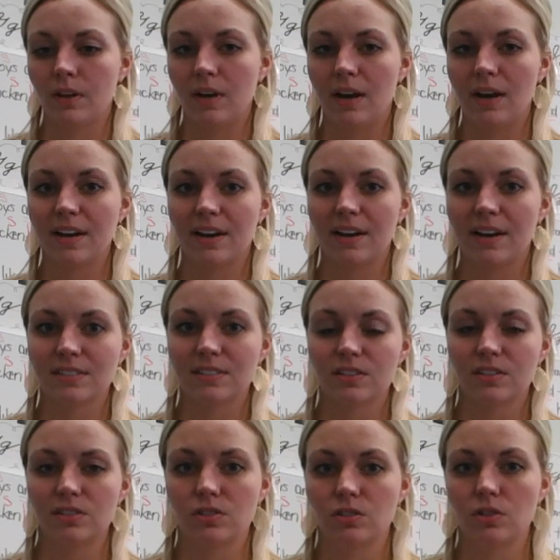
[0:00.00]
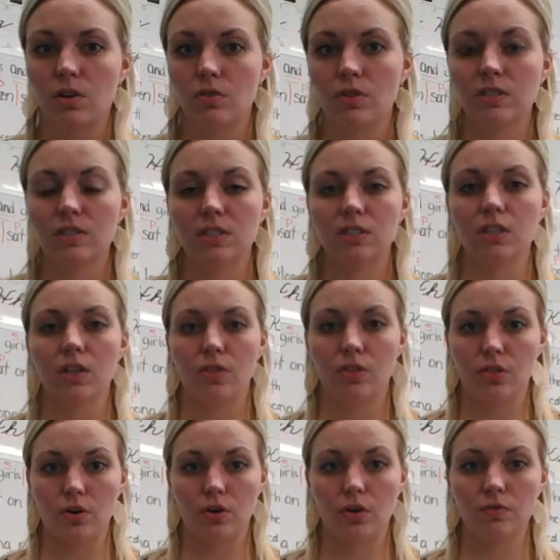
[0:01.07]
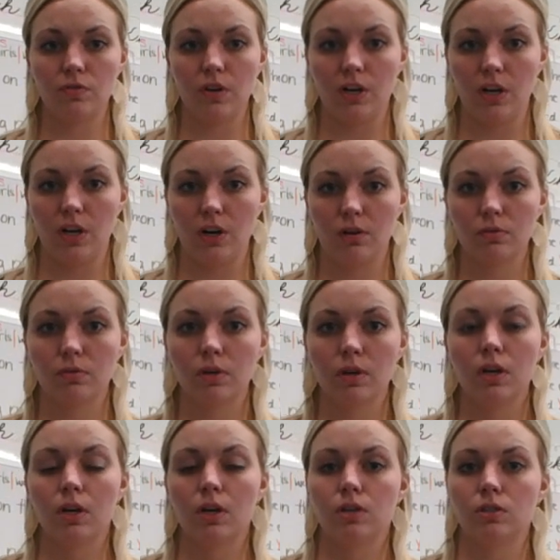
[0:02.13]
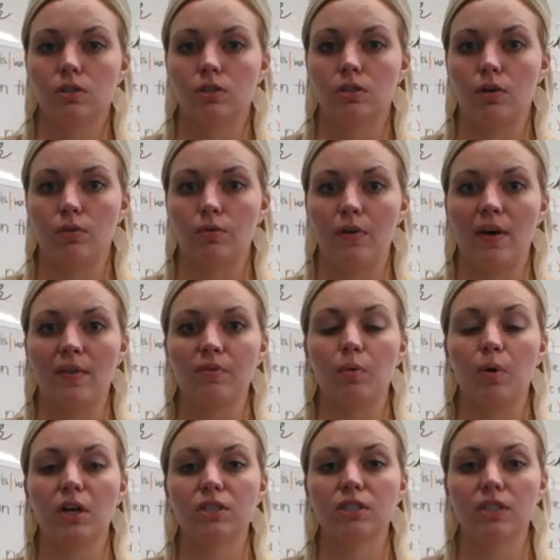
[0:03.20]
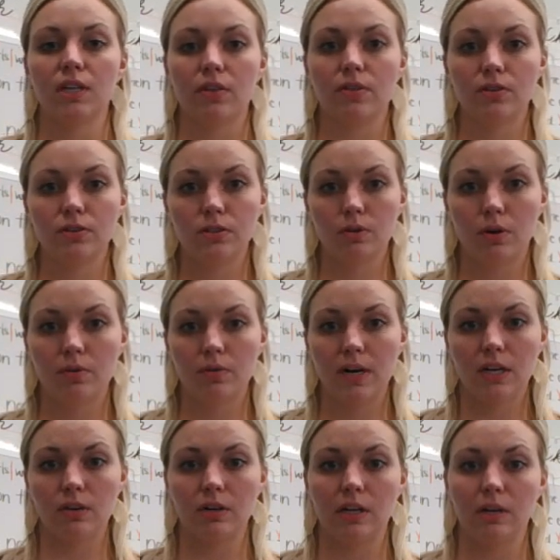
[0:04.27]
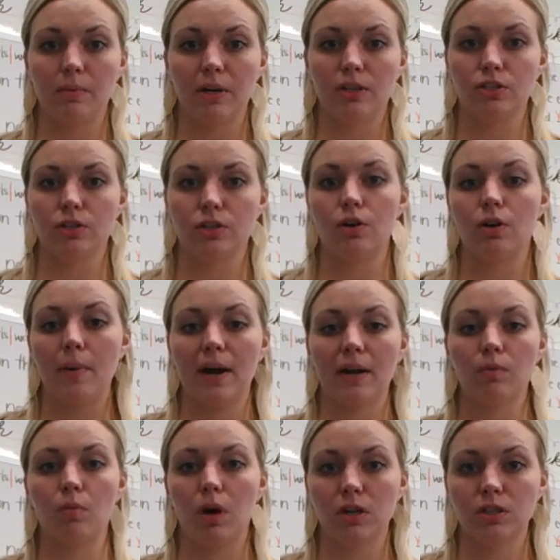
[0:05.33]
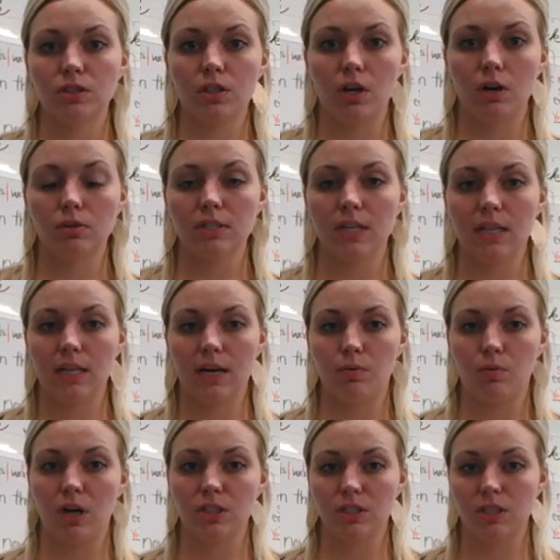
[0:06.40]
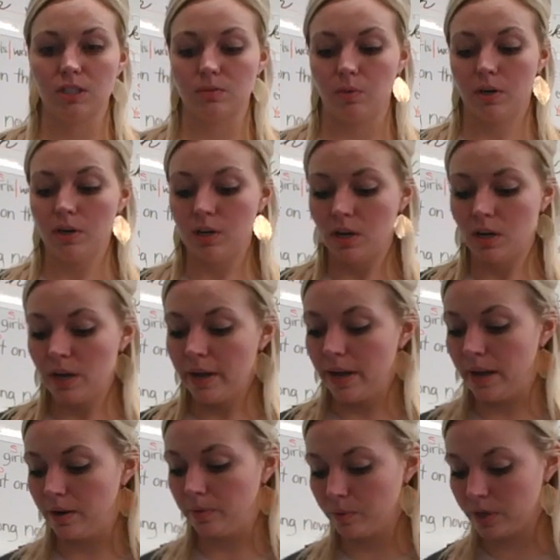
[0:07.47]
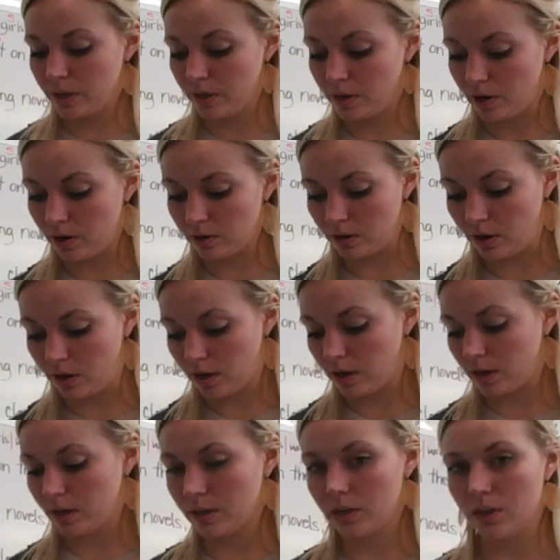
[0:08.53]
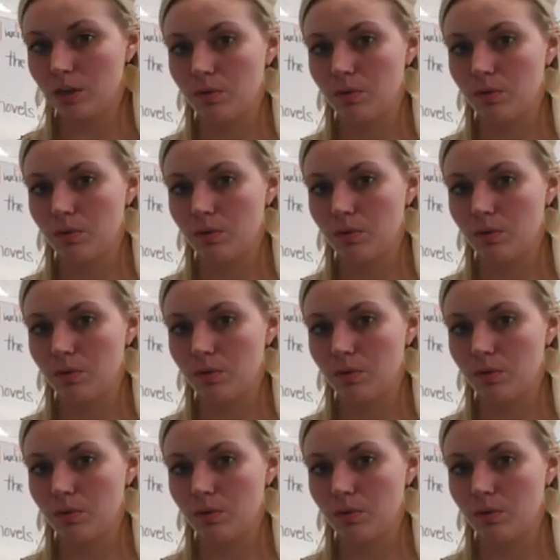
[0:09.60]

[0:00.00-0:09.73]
Hi guys, so this is the third video. So if you haven't watched the other two already, you need to make sure you go back and watch those and then watch this one. And we are on